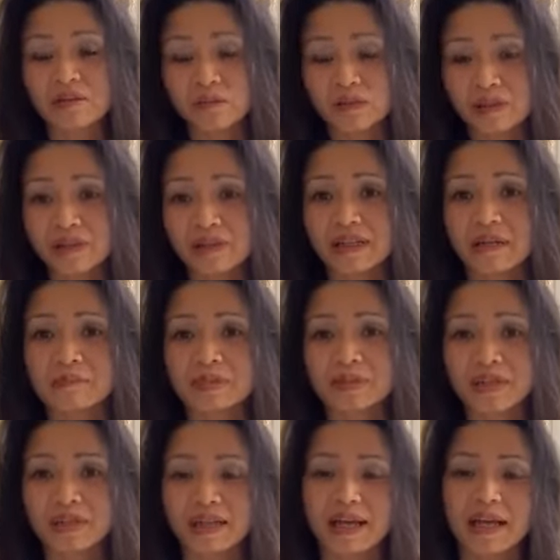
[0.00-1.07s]
The work that I'm
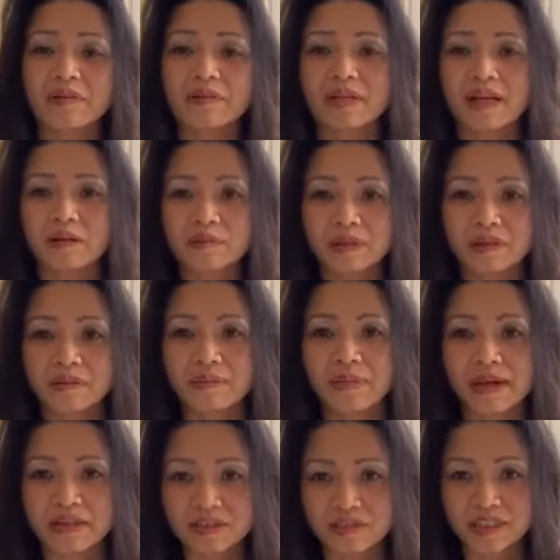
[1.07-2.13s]
doing now and helping the
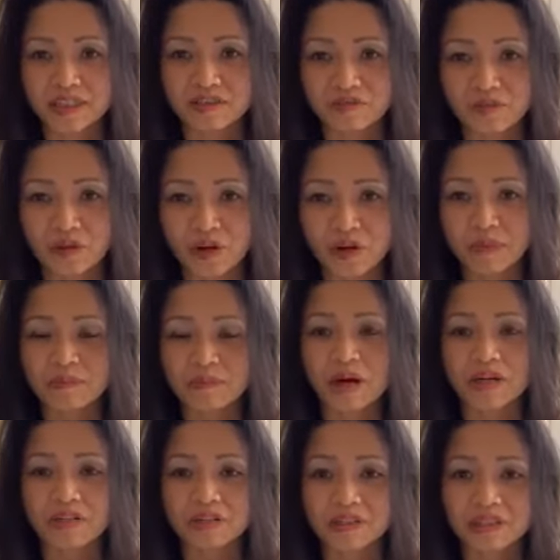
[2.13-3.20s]
bank transform and
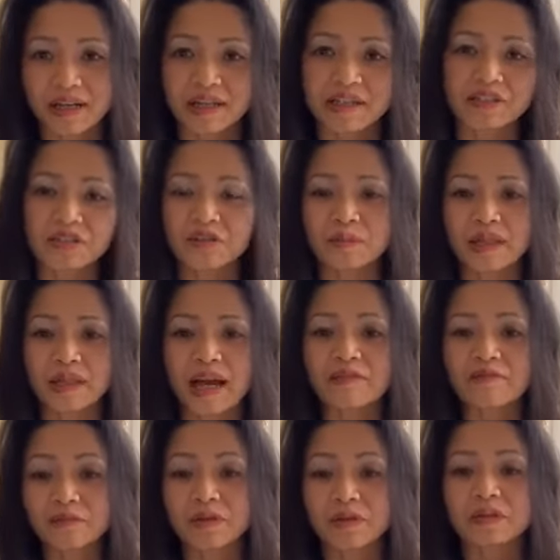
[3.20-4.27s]
modernize their
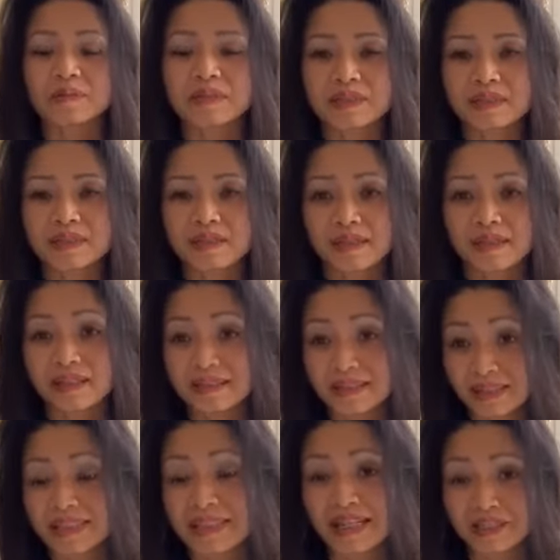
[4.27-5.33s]
platforms is
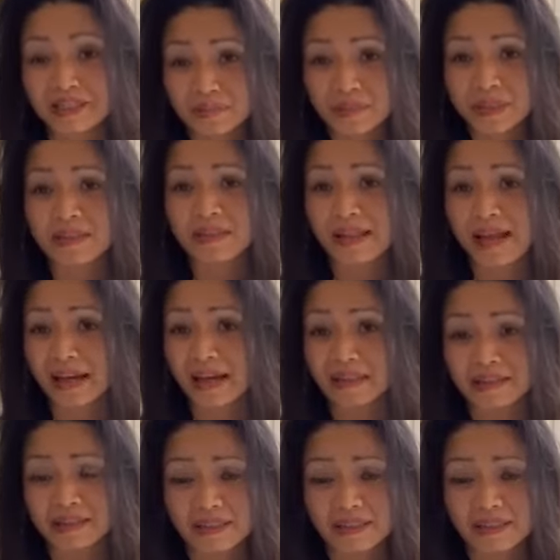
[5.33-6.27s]
an testament to that.